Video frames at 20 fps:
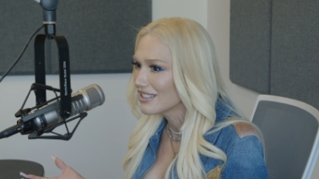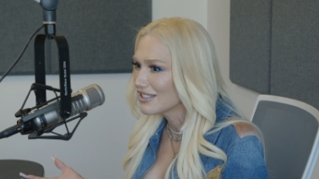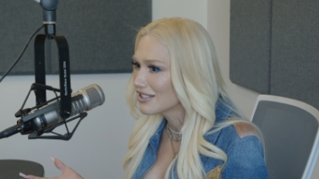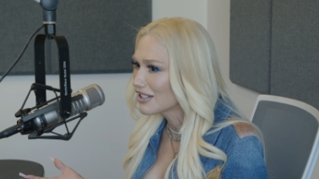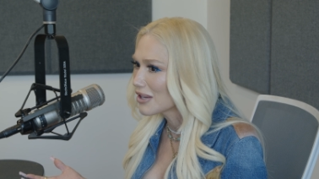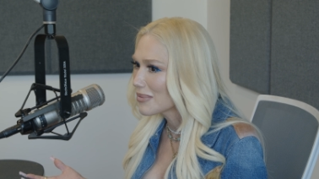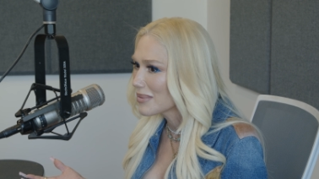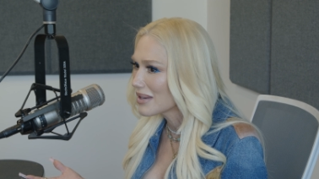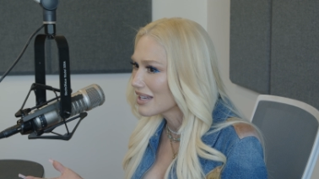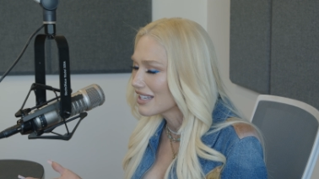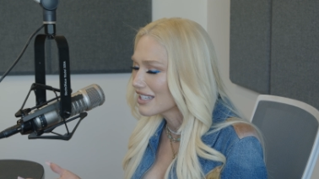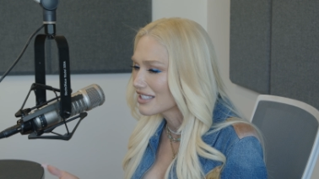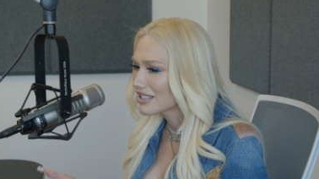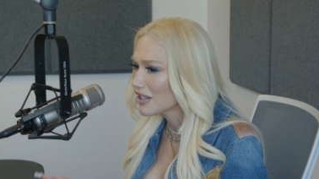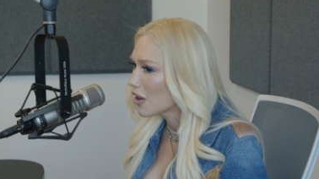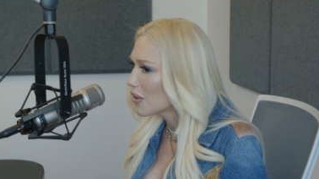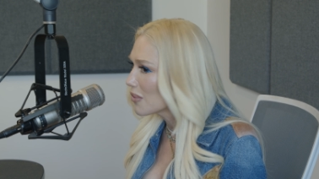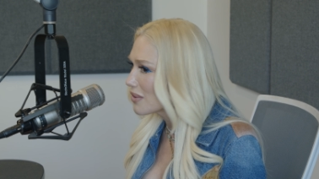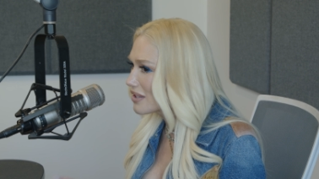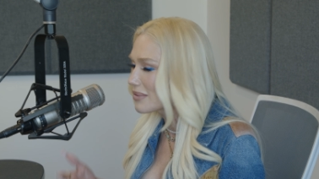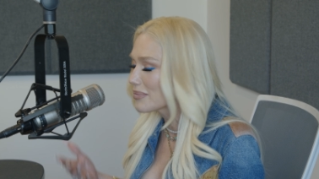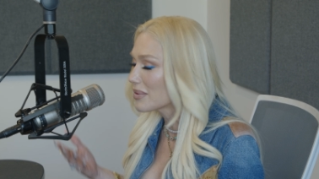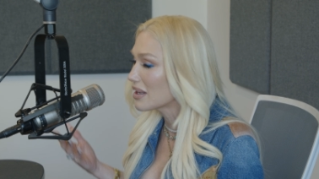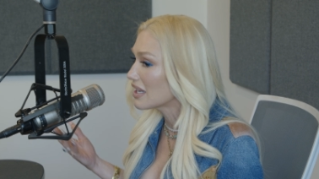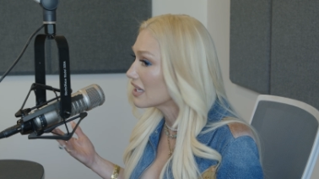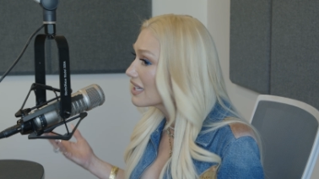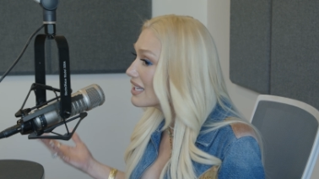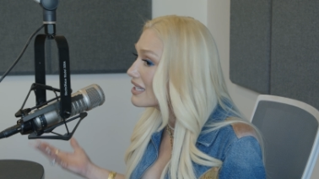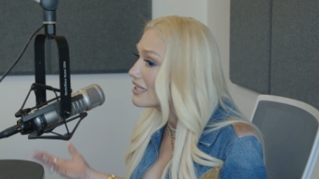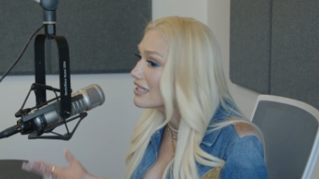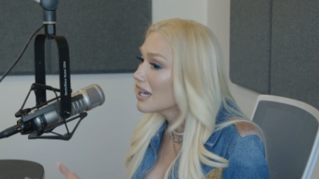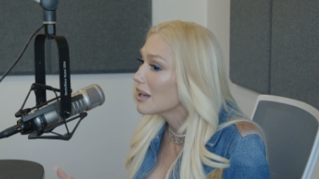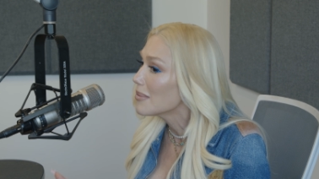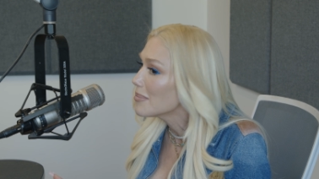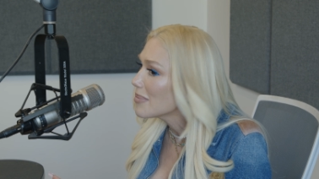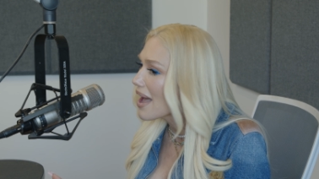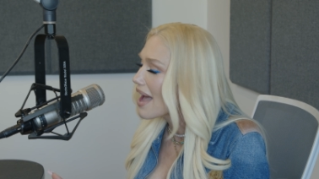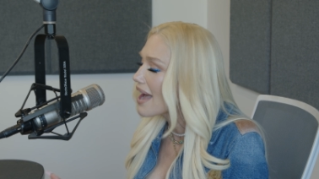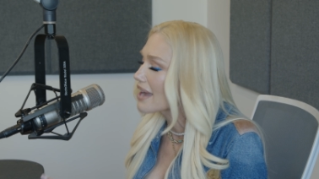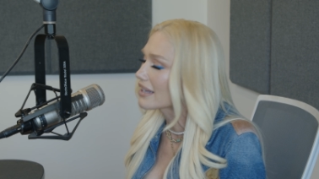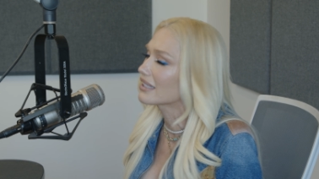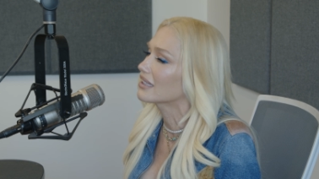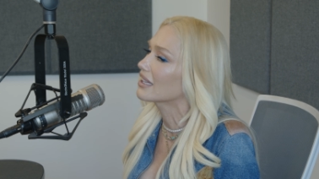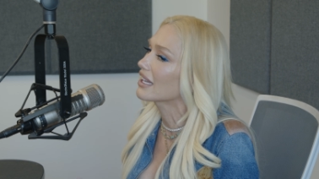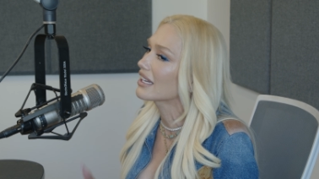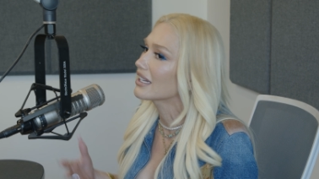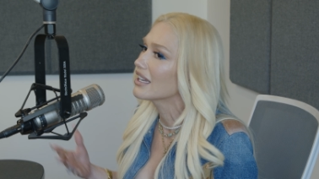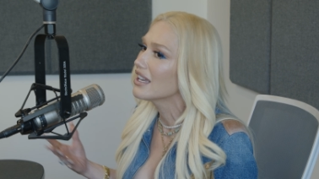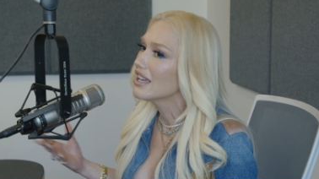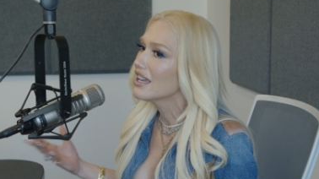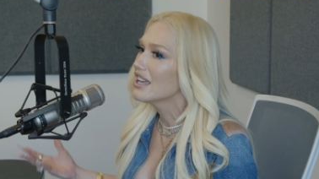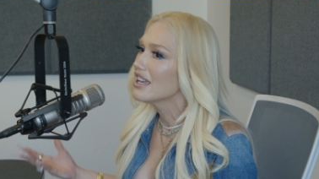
You know what I mean? It's right. always, but it can come back. And like,